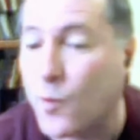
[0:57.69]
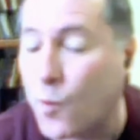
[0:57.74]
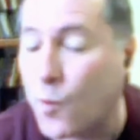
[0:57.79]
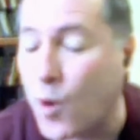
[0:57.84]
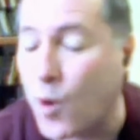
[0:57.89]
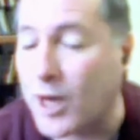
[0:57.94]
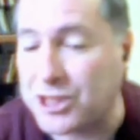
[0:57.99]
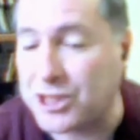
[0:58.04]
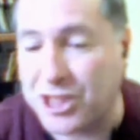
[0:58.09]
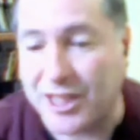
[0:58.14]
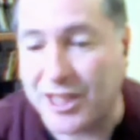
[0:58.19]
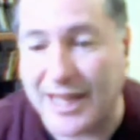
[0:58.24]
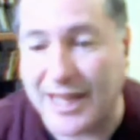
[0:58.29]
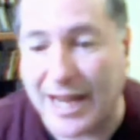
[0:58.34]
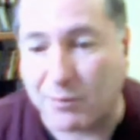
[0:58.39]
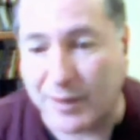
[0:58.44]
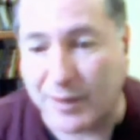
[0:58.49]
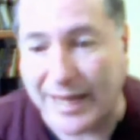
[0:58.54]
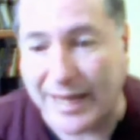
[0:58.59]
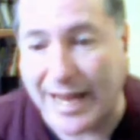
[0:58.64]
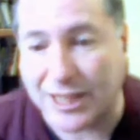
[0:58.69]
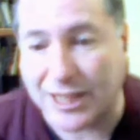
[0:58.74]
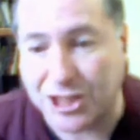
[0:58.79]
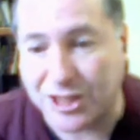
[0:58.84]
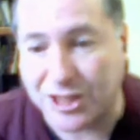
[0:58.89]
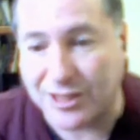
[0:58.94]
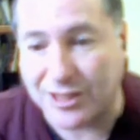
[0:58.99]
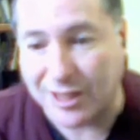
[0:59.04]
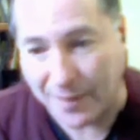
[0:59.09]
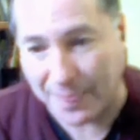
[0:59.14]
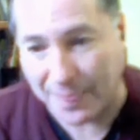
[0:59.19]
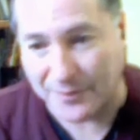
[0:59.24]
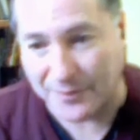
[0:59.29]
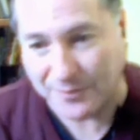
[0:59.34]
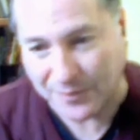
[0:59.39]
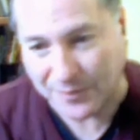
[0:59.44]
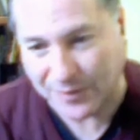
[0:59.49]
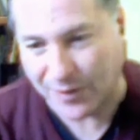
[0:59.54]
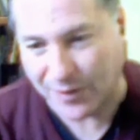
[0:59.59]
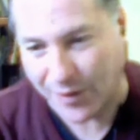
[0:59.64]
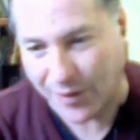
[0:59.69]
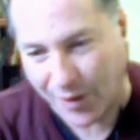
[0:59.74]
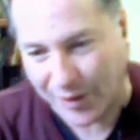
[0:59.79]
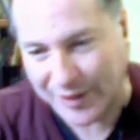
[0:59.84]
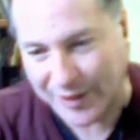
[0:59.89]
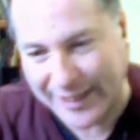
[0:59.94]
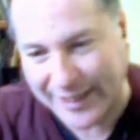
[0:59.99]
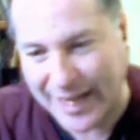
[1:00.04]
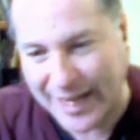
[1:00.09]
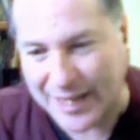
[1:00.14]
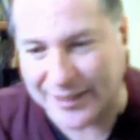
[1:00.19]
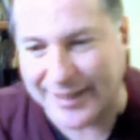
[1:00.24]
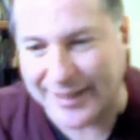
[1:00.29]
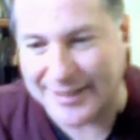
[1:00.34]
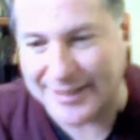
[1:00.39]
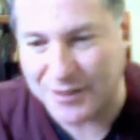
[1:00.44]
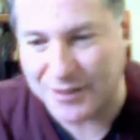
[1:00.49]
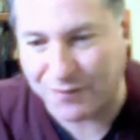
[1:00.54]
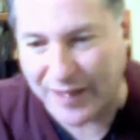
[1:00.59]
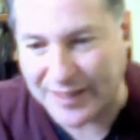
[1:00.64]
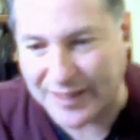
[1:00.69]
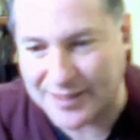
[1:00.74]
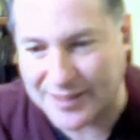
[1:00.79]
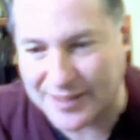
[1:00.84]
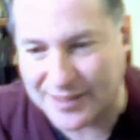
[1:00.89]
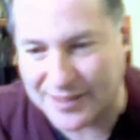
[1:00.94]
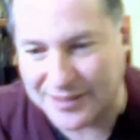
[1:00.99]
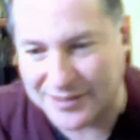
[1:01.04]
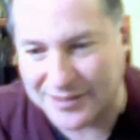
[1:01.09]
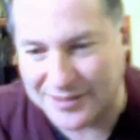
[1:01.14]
Watching that reaction on the candidate's face,